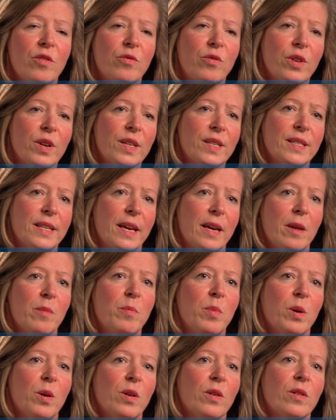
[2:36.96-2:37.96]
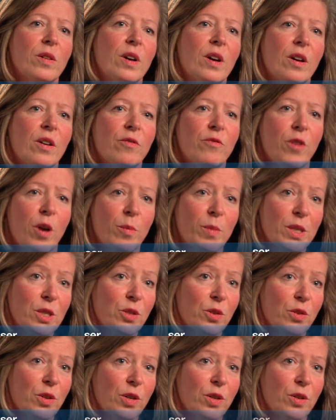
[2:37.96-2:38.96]
For example,
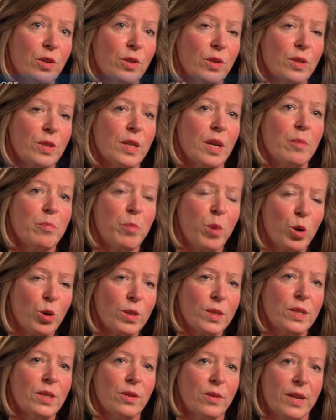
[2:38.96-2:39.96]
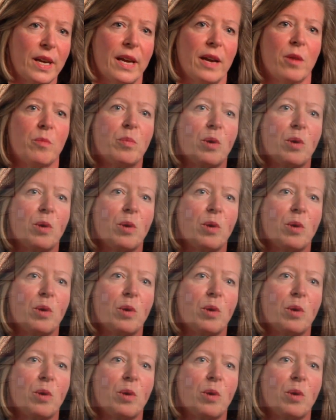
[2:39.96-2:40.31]
pharmaceuticals and personal care